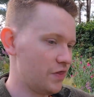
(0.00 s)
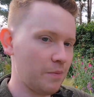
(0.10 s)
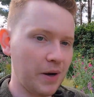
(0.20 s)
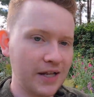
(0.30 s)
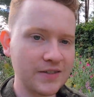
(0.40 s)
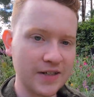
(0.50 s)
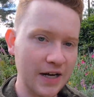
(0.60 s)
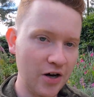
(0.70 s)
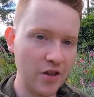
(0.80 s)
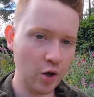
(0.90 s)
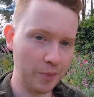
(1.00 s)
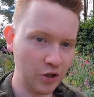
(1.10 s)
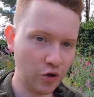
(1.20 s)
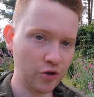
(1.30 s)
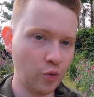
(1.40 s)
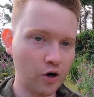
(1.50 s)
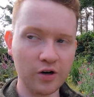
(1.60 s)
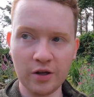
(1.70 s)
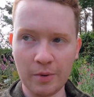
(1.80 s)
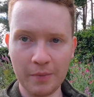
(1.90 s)
The plants in here that will be doing the work,
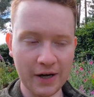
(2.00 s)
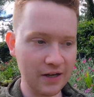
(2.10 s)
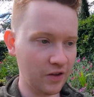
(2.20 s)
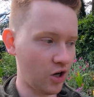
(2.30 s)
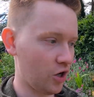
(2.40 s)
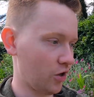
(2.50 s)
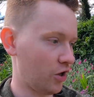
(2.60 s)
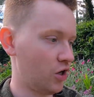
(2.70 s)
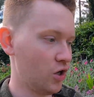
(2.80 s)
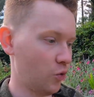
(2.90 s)
that bringing in the colour,